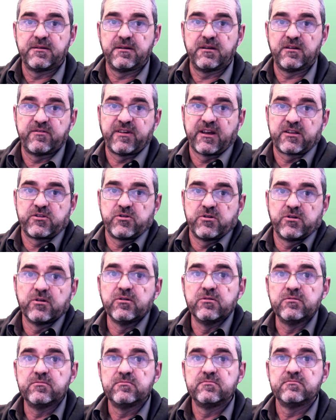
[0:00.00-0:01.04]
In fact,
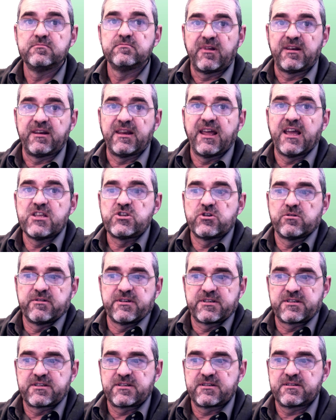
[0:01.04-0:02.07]
nature
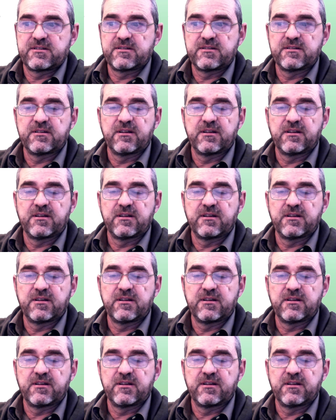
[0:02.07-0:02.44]
is